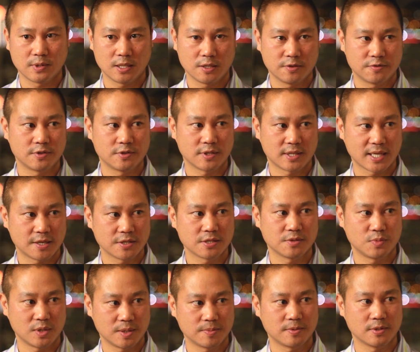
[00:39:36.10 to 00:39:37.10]
bring well over
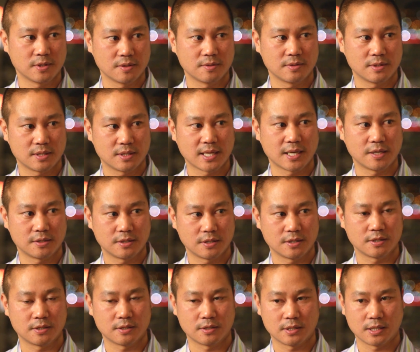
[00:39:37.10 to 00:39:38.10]
1,000 people down
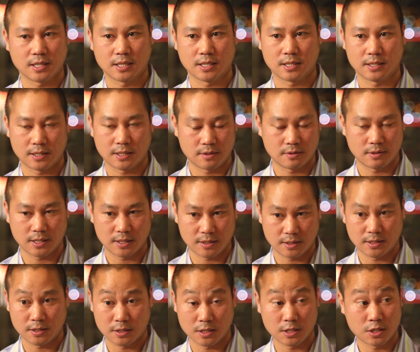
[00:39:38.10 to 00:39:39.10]
here
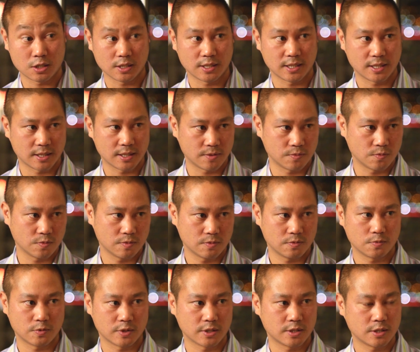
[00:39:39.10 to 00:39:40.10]
initially, and
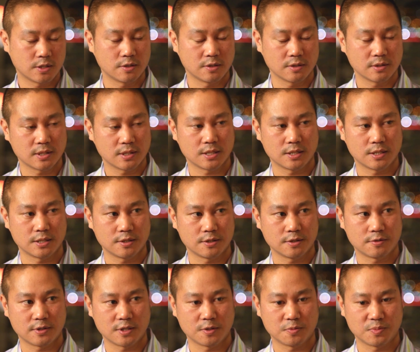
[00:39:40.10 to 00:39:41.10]
then we're still continuing
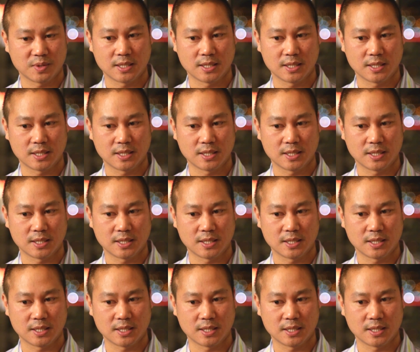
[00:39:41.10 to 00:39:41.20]
to grow.